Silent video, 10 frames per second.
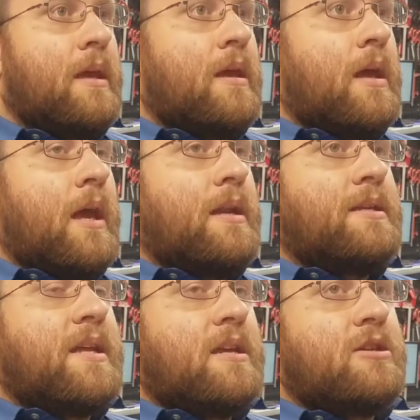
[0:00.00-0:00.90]
And he
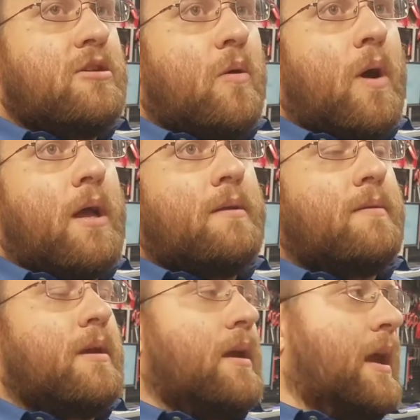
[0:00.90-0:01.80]
says, "You know what?
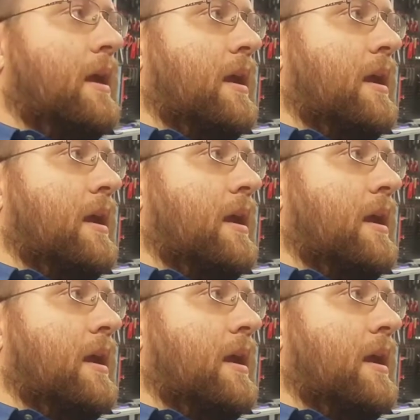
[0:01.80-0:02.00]
Hey,